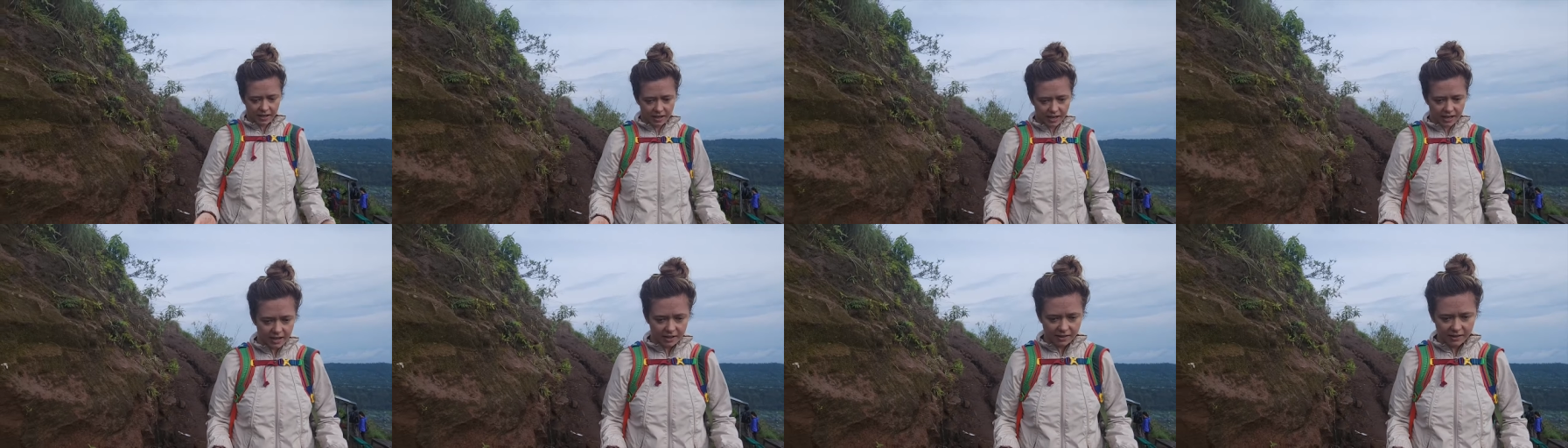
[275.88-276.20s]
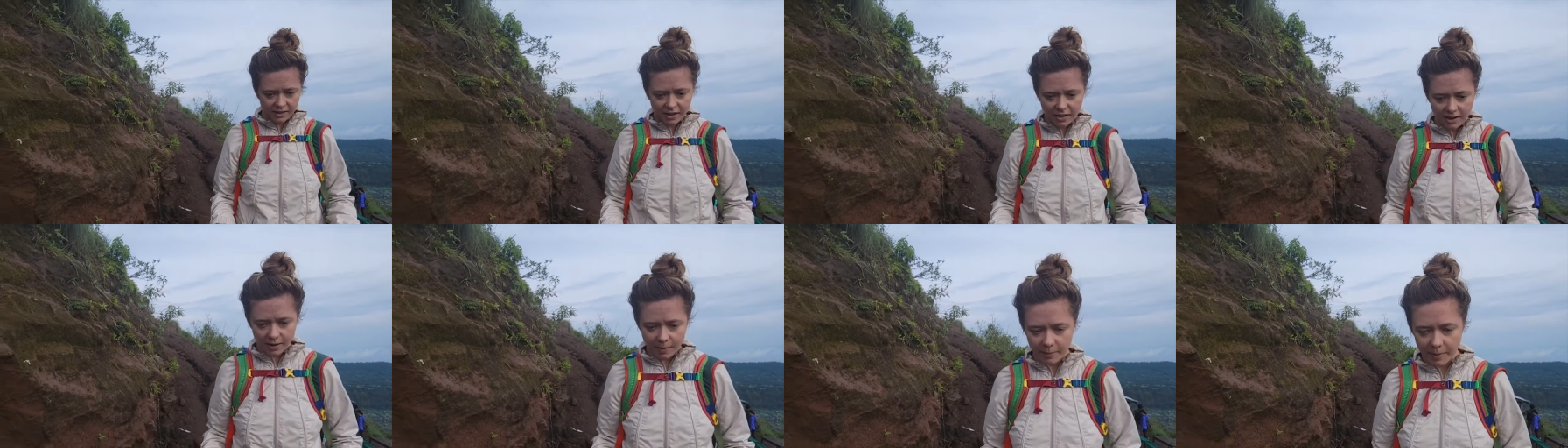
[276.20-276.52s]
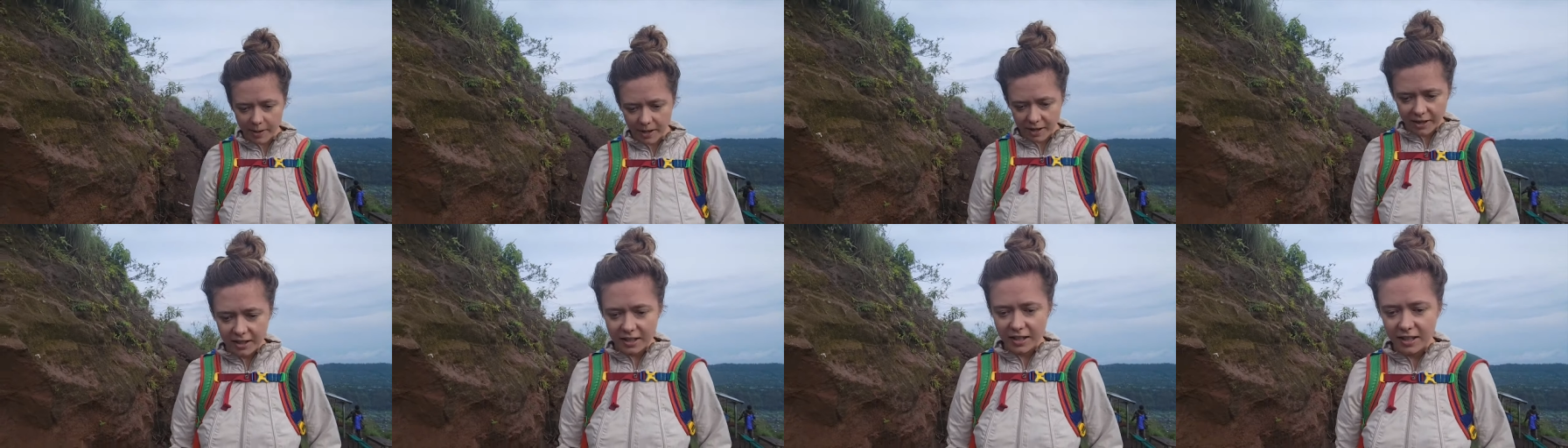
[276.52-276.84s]
I don't know
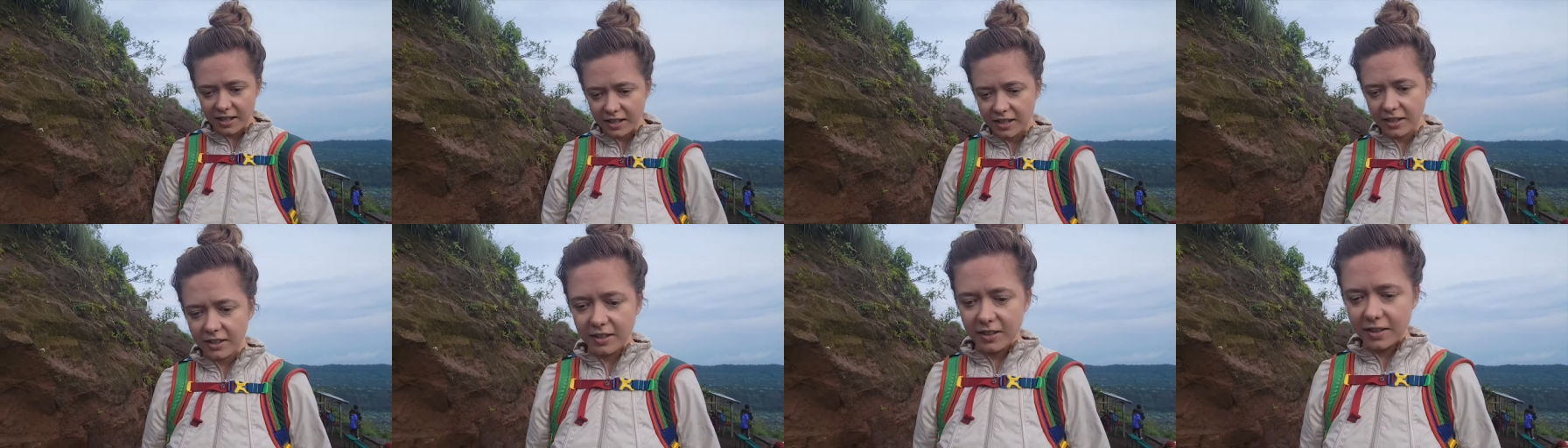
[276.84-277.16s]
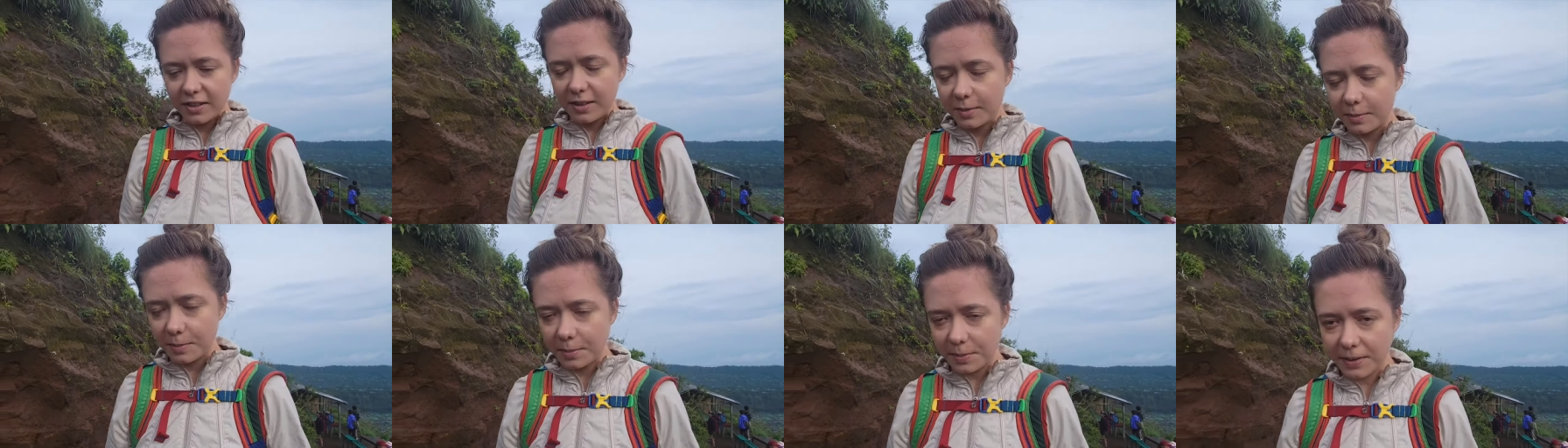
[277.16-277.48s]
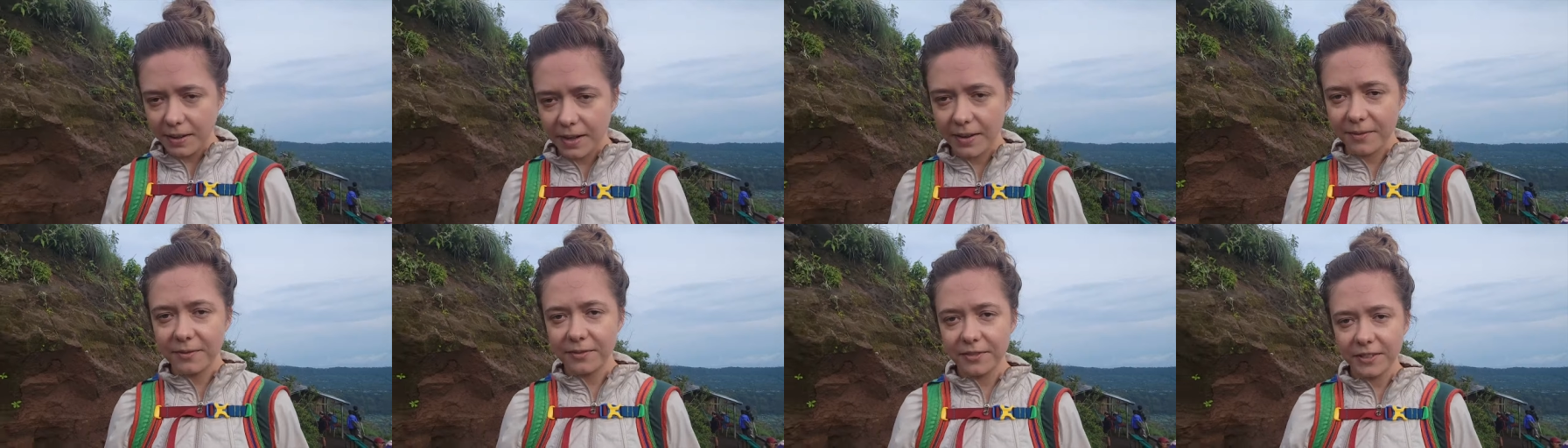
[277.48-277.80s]
about you,
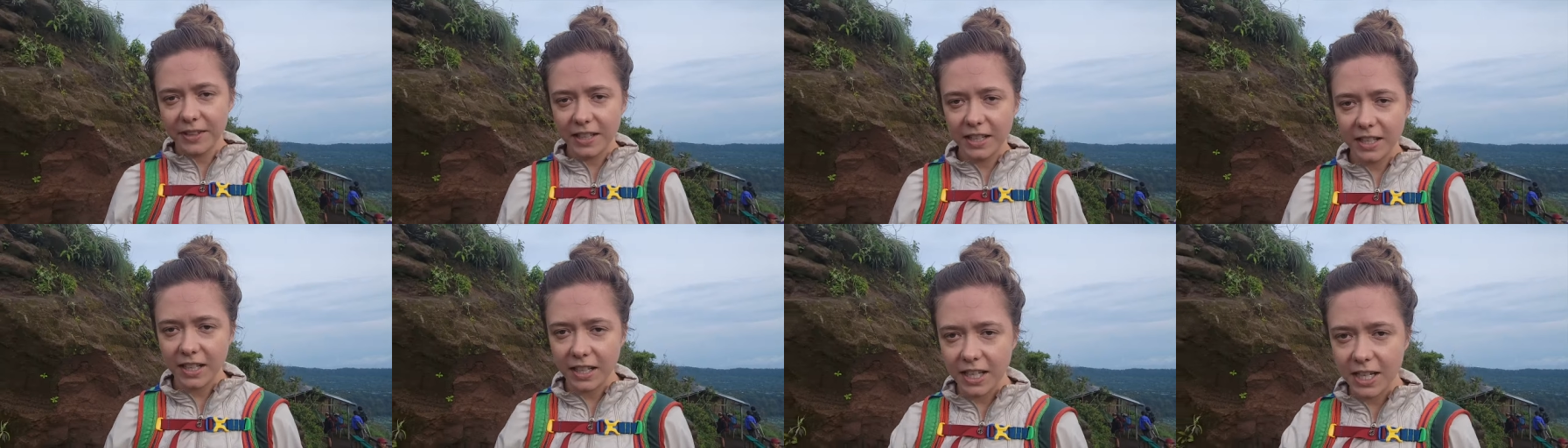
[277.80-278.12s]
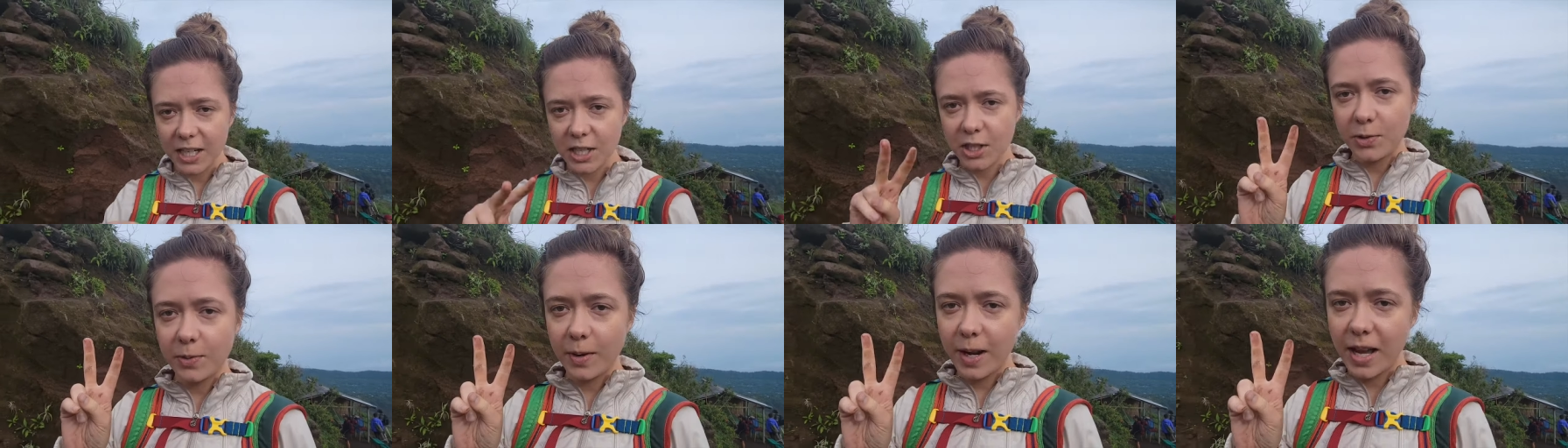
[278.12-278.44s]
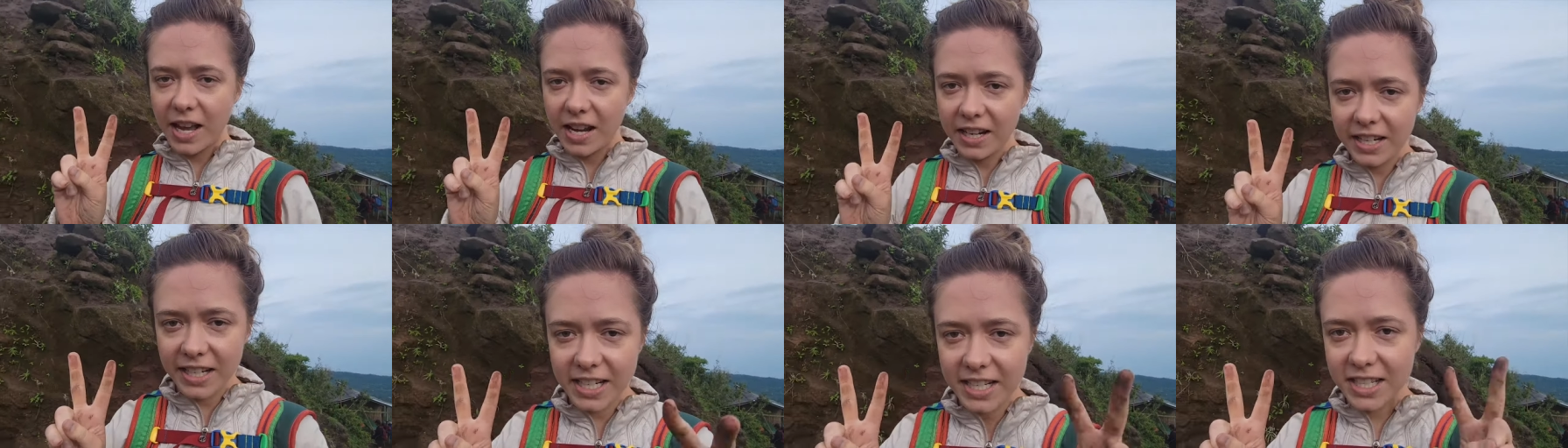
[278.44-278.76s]
but I'm feeling
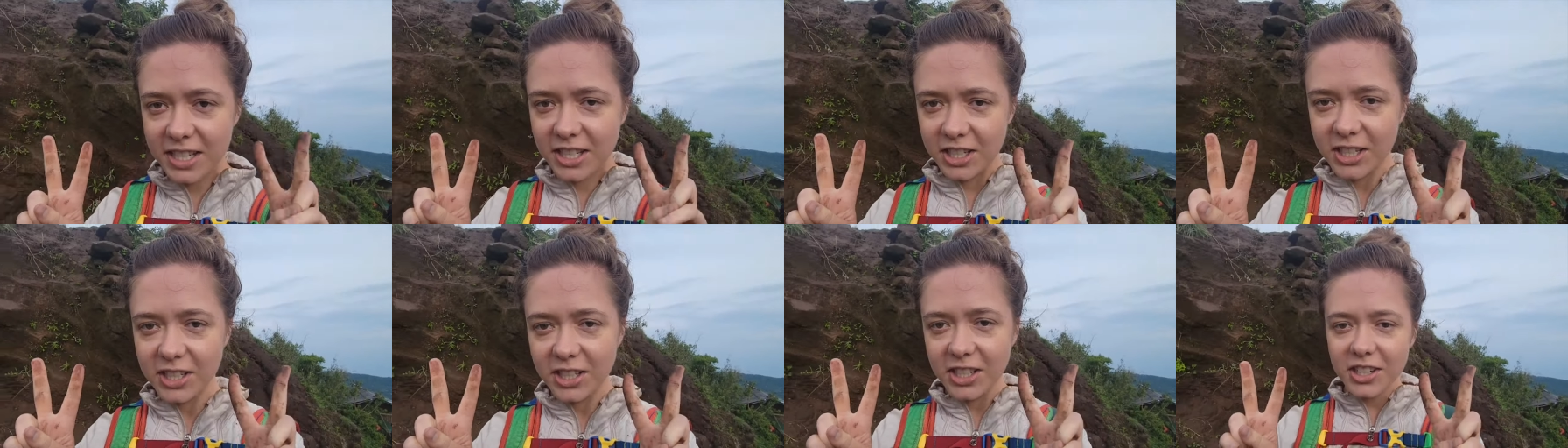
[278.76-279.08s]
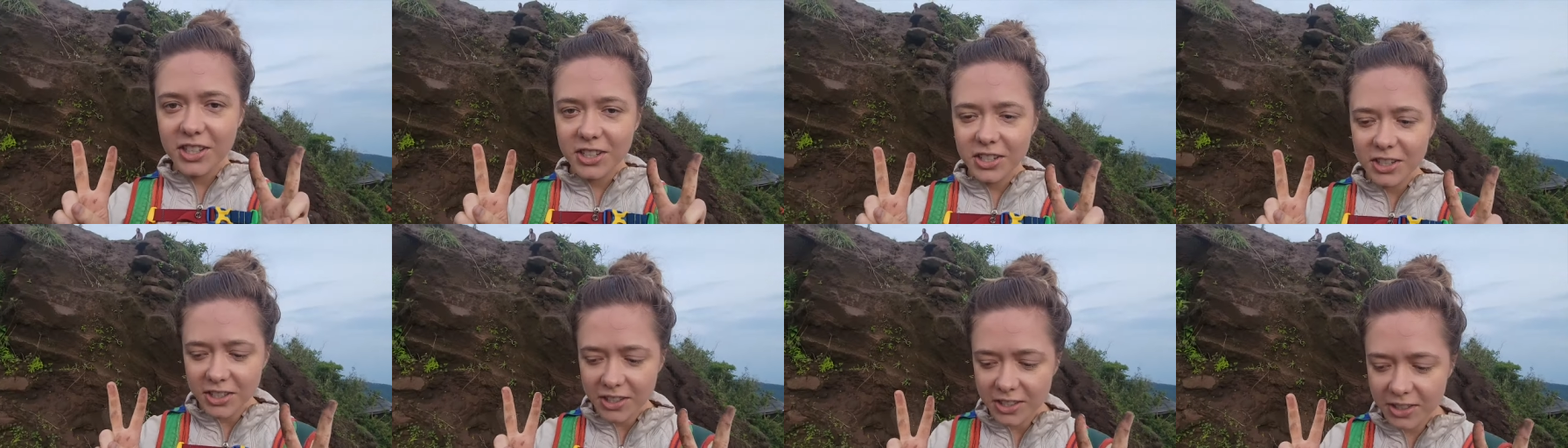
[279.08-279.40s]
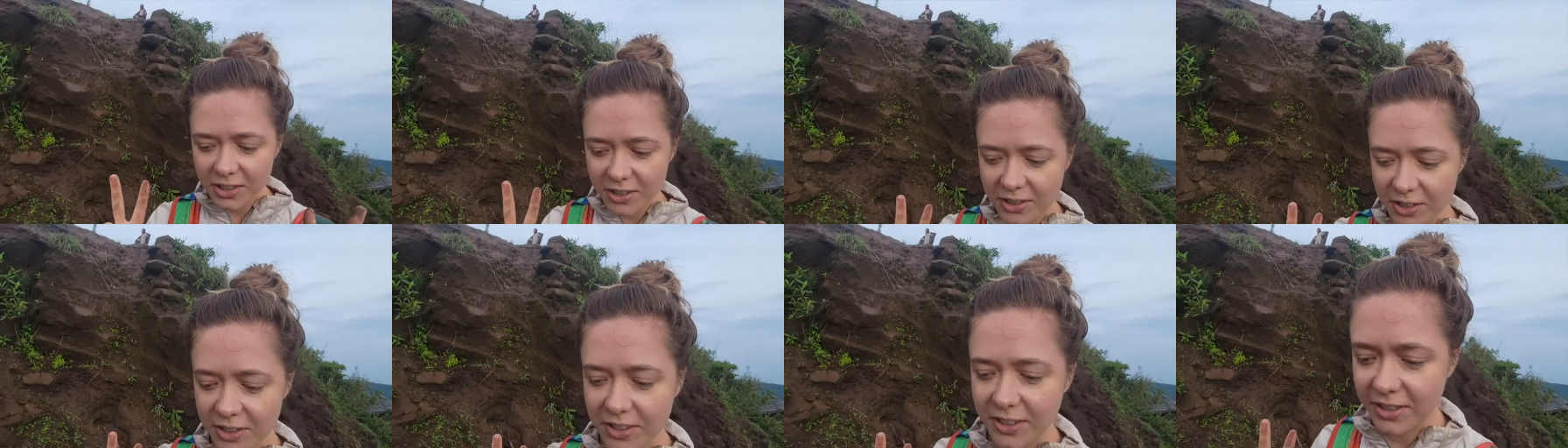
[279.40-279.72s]

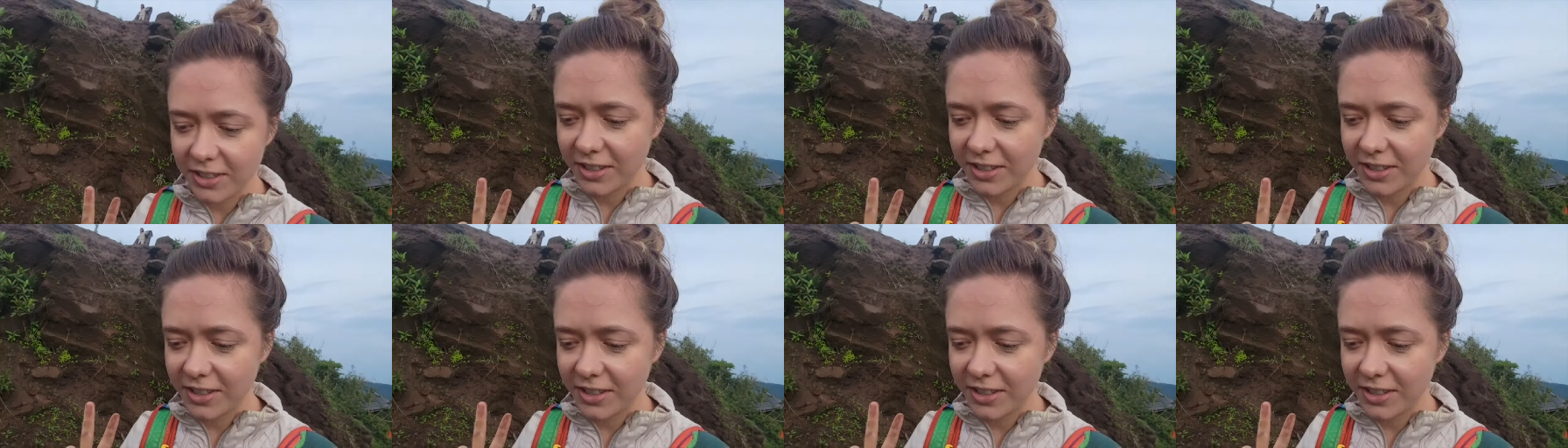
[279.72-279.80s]
22.